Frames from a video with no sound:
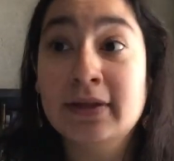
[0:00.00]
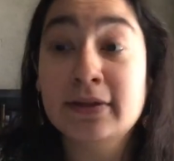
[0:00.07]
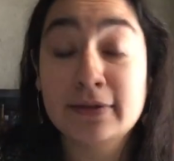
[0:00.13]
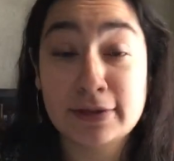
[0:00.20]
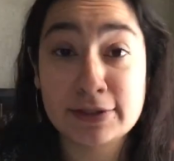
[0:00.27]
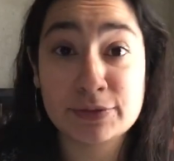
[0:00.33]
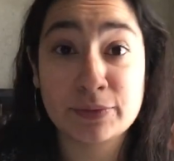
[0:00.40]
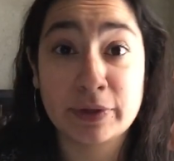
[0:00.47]

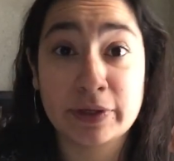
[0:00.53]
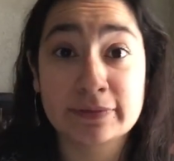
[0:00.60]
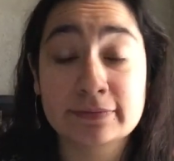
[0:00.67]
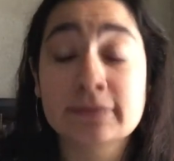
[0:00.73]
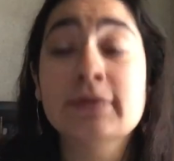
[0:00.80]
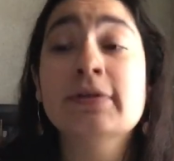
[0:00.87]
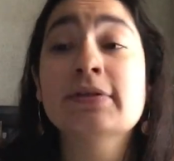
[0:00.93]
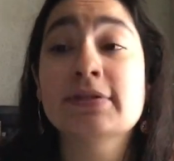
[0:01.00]
This one,
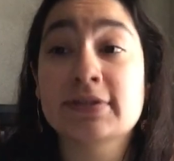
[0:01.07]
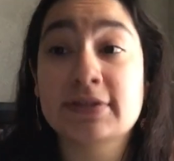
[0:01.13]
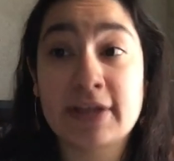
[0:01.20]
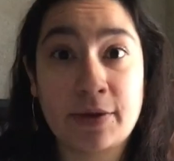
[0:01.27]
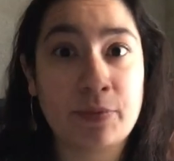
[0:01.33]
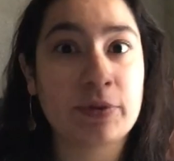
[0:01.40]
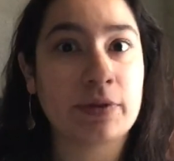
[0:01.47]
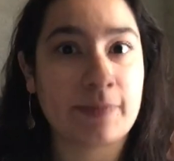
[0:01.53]
stay
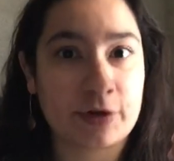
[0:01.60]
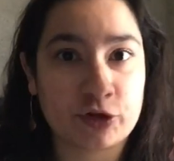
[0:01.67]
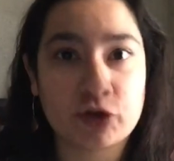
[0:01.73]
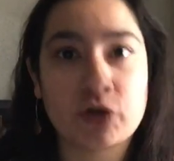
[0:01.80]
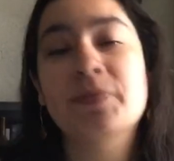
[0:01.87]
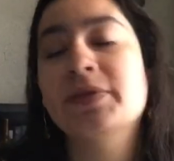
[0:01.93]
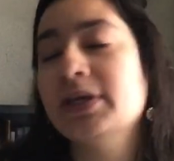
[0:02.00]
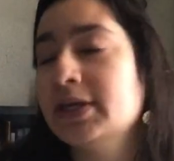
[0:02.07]
with the
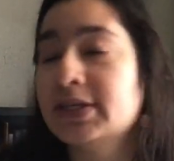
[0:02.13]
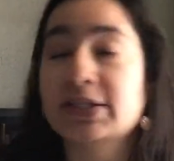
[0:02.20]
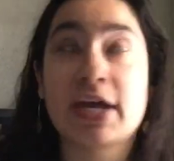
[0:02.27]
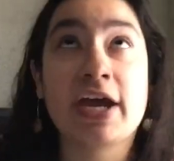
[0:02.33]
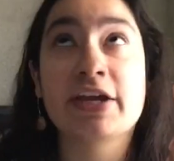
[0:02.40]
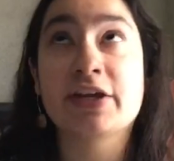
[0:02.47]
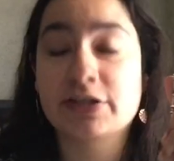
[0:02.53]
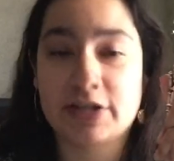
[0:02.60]
metronome the
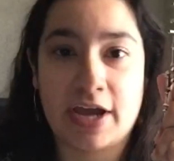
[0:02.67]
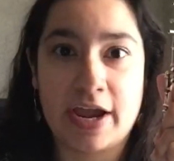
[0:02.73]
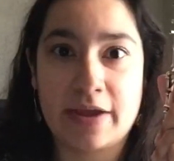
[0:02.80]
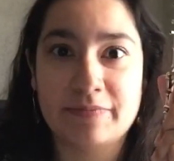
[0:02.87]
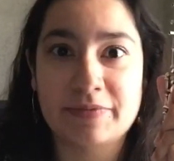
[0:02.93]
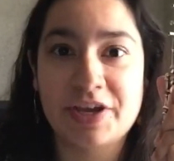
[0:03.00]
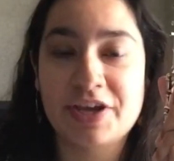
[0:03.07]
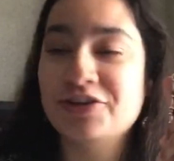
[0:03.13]
entire time.